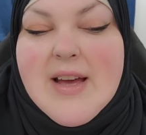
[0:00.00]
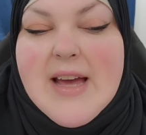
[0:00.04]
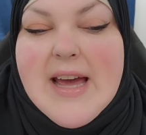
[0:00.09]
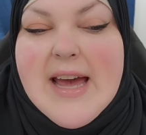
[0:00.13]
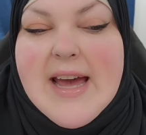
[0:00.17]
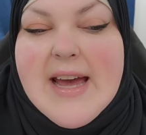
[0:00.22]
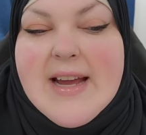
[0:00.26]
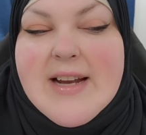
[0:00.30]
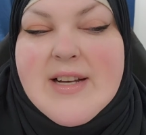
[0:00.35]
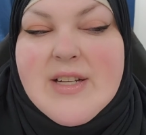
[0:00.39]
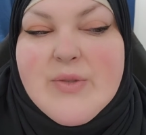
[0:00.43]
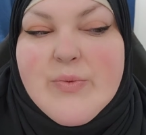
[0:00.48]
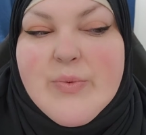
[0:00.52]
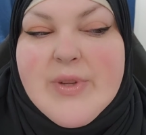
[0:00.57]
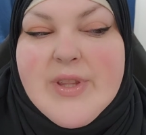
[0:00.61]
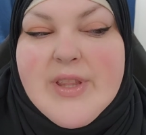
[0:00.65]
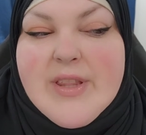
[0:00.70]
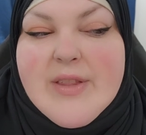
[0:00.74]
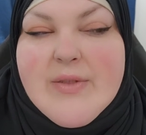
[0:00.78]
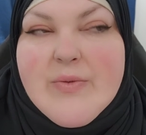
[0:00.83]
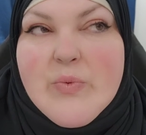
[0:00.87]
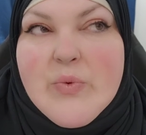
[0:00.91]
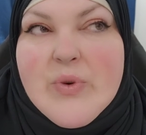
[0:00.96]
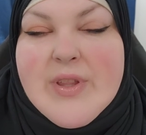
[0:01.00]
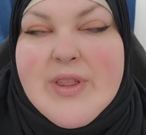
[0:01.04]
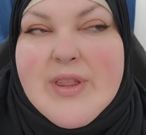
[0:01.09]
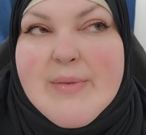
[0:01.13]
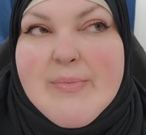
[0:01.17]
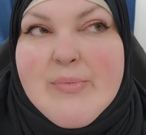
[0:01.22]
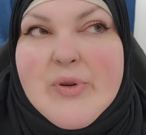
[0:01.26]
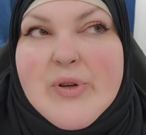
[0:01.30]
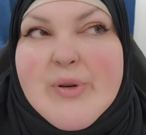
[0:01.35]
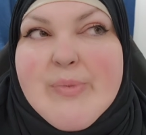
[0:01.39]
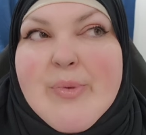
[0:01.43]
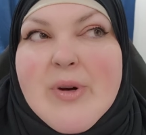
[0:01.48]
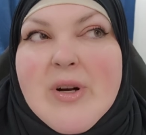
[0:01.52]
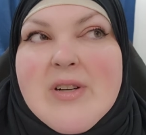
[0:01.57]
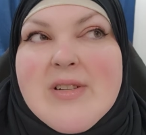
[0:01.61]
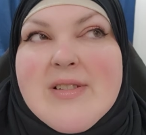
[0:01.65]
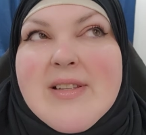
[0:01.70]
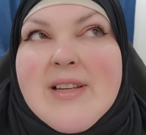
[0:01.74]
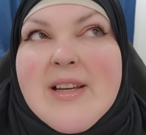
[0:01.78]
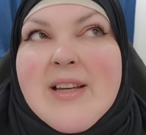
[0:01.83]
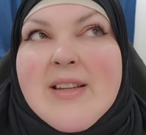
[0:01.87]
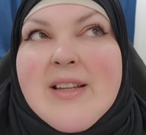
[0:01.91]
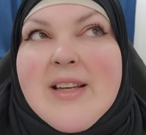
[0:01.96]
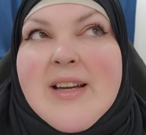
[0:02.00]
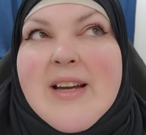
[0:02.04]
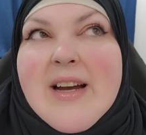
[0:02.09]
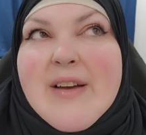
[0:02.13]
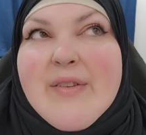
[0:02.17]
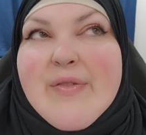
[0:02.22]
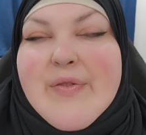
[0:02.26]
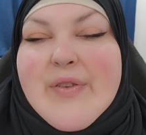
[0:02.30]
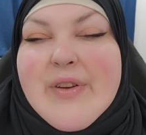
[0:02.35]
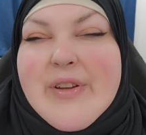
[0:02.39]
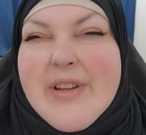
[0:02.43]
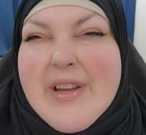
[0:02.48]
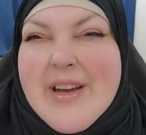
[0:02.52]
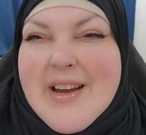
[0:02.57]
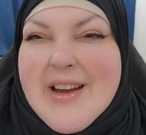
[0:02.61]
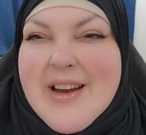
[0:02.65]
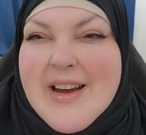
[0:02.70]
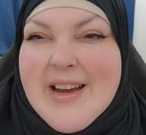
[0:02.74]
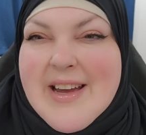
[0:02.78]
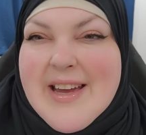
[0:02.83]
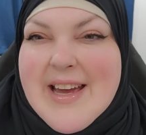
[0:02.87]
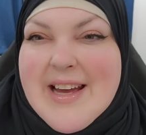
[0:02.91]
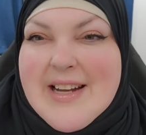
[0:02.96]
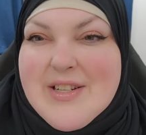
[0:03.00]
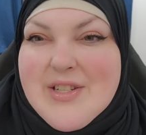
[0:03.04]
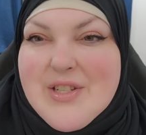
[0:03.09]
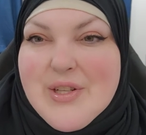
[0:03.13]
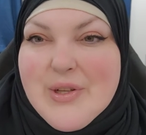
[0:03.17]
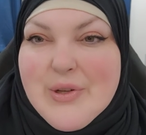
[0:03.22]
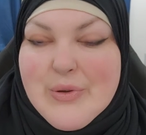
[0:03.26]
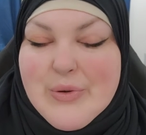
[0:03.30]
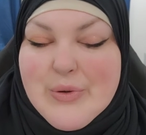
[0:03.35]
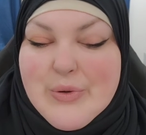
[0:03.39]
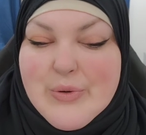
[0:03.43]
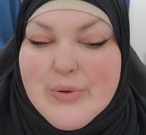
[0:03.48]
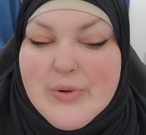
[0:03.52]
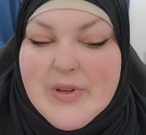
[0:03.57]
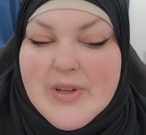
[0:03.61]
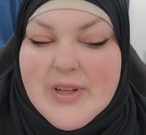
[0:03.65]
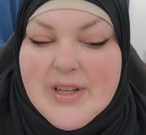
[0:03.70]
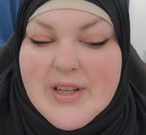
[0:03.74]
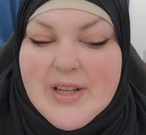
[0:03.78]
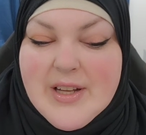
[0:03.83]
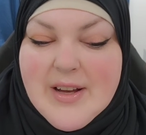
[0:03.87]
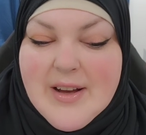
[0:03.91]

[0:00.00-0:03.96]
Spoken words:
And with the mukbangs lately, I feel like I get to